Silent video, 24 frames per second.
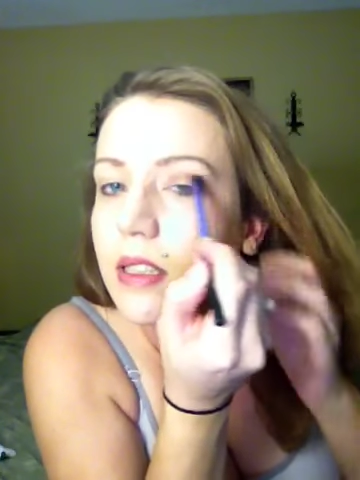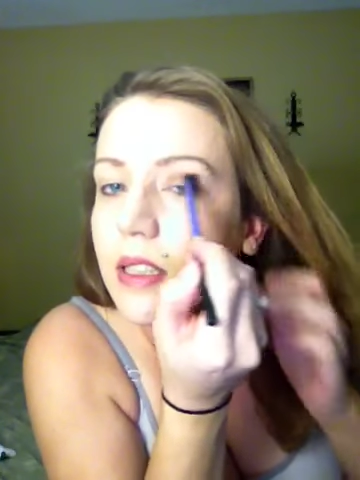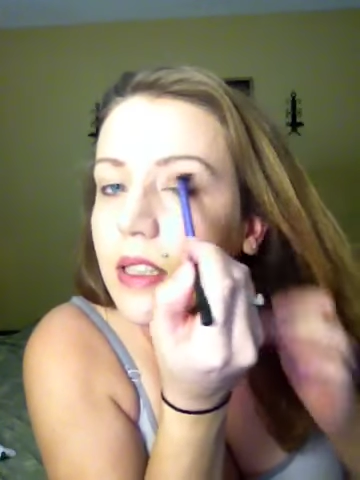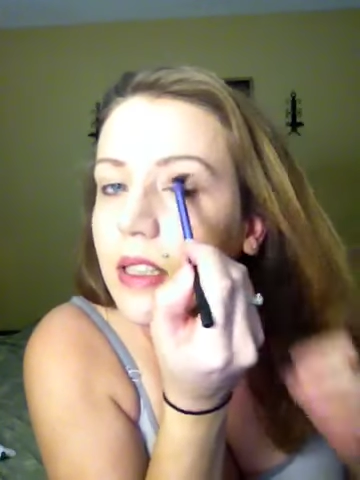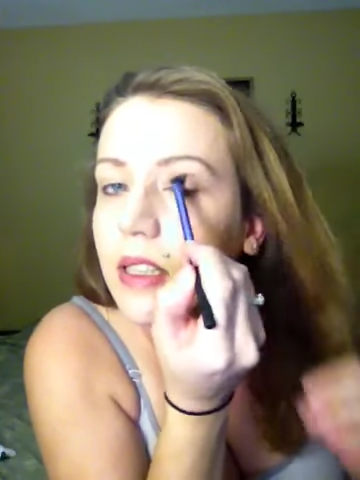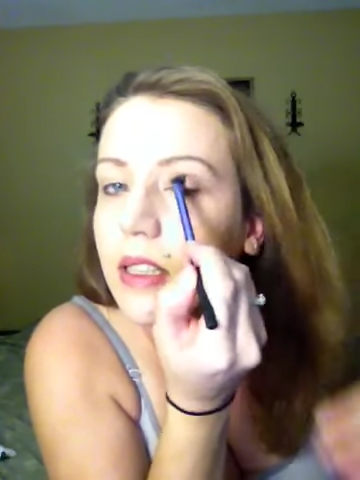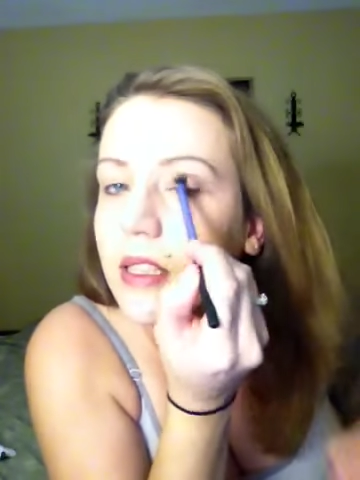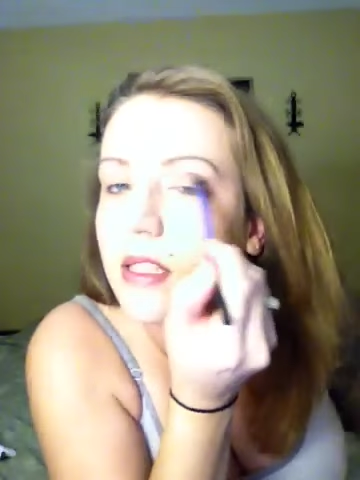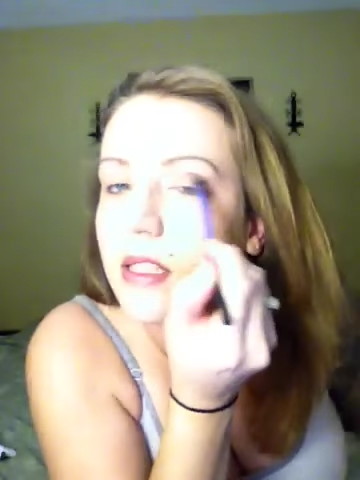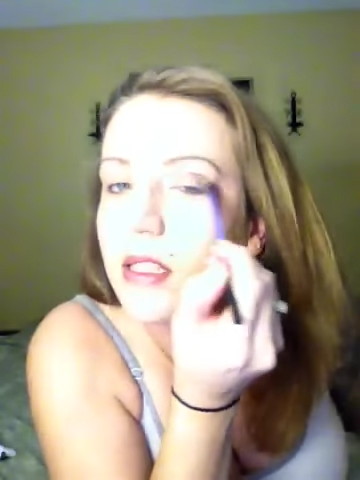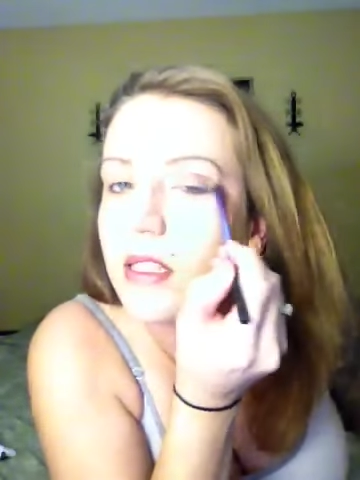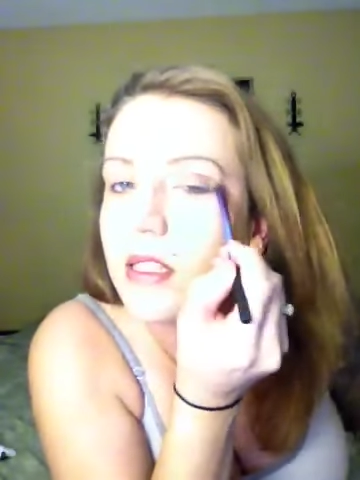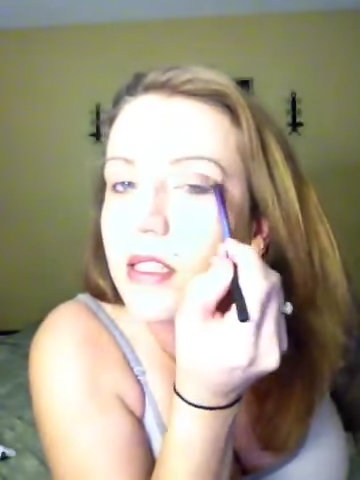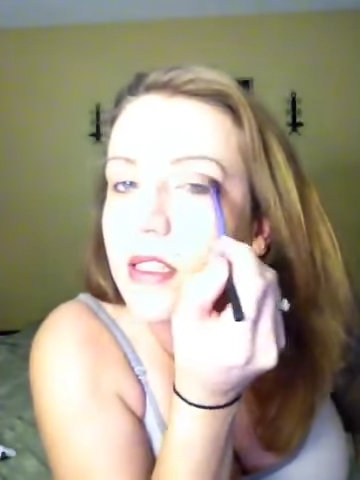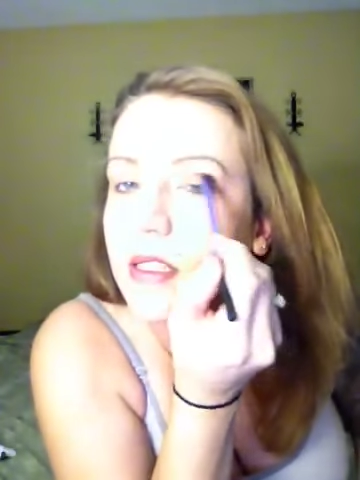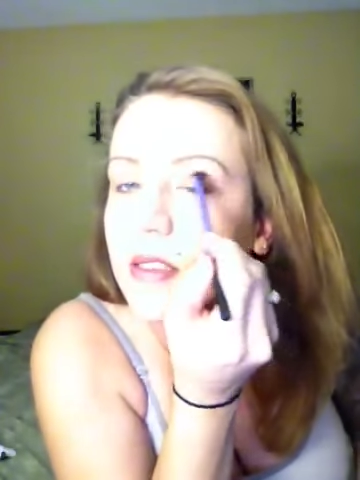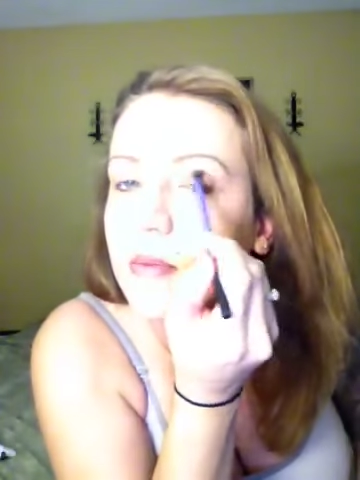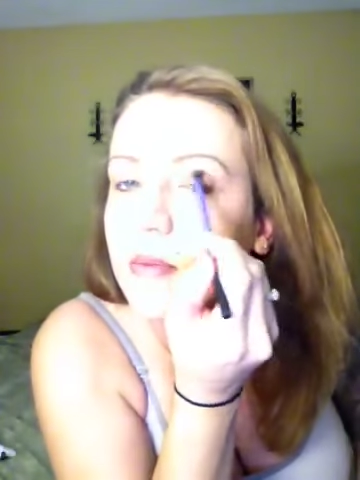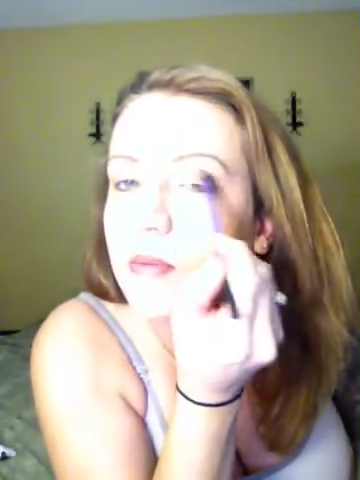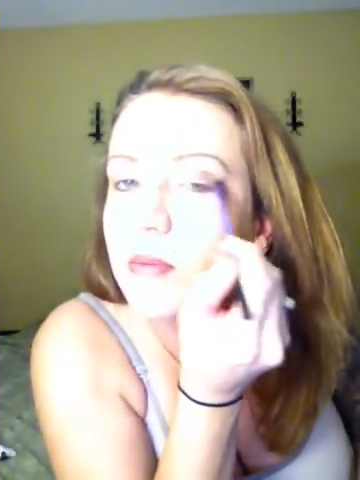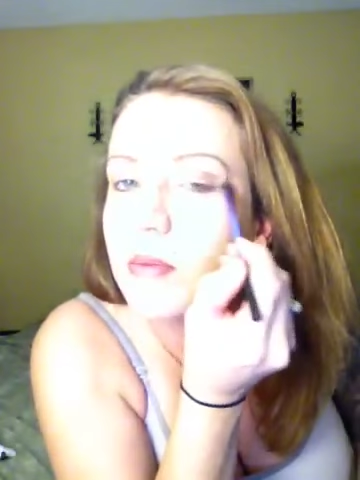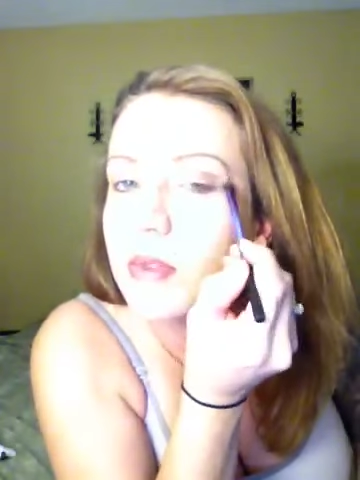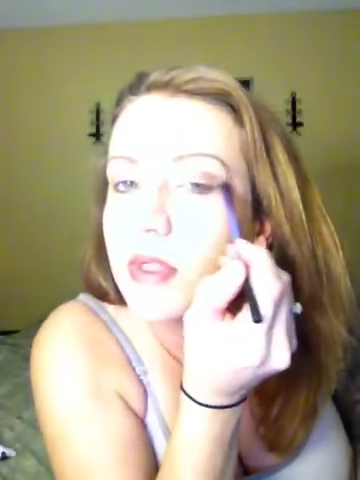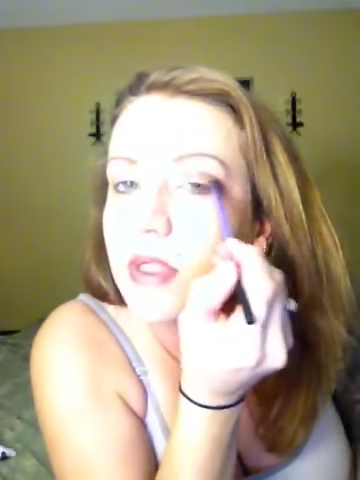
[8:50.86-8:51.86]

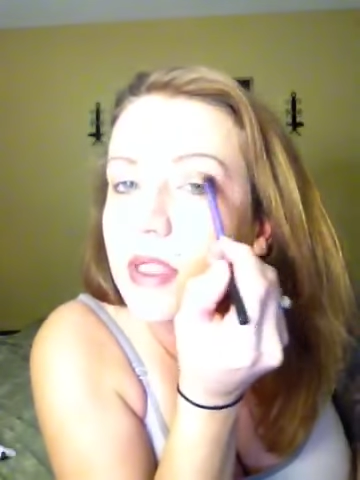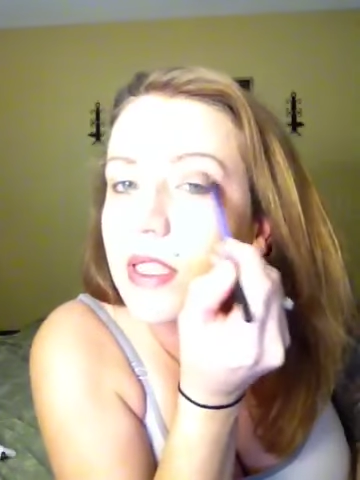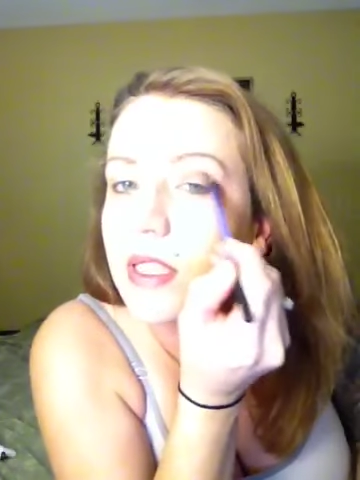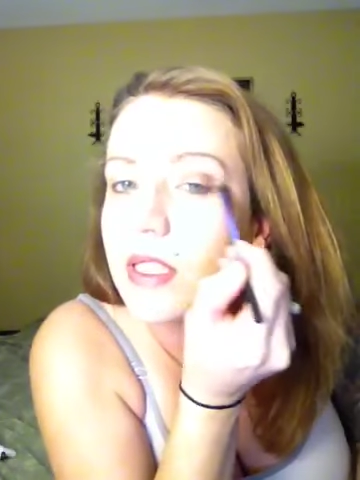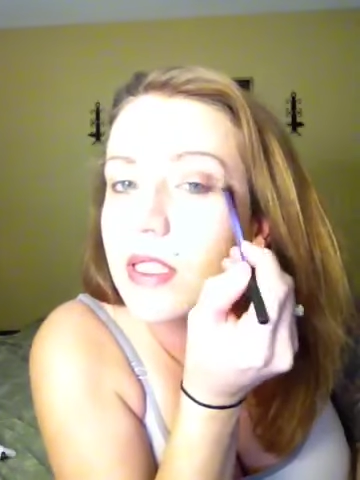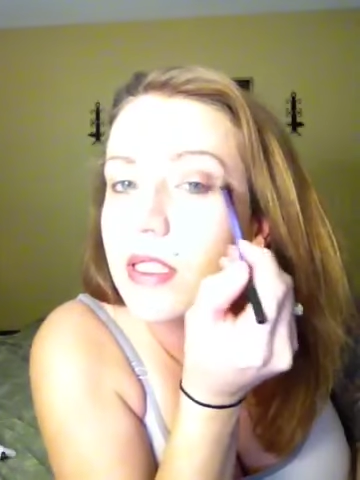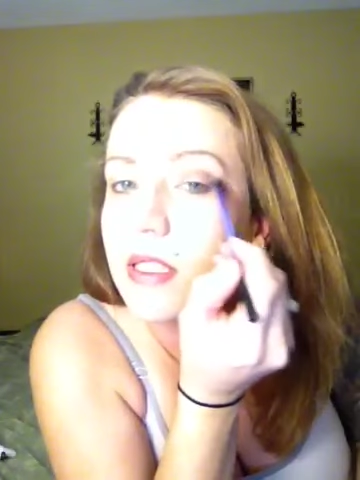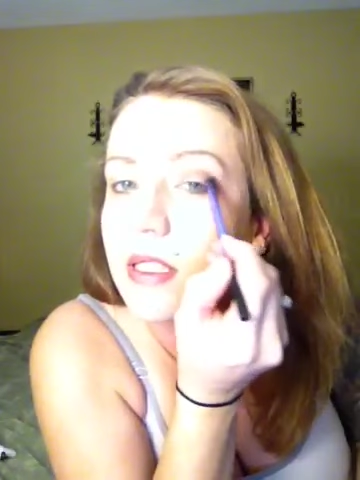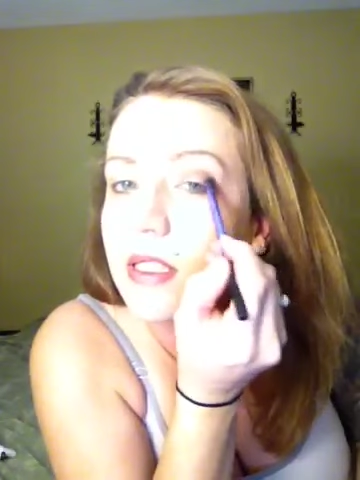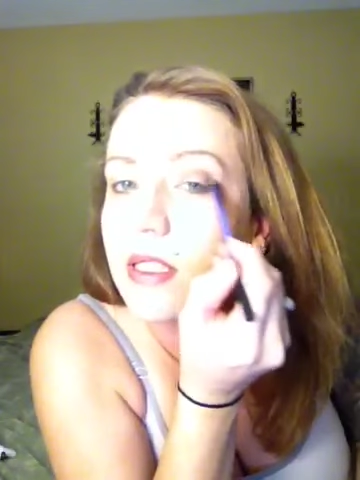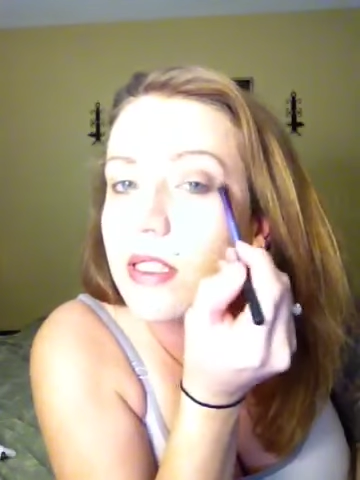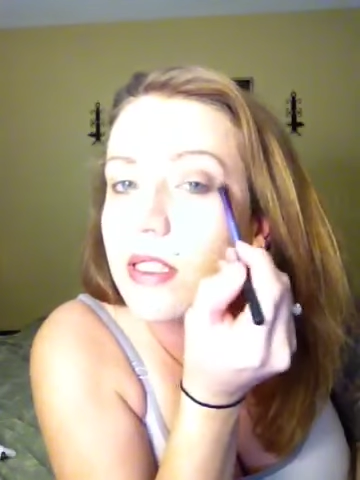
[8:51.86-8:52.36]
and blend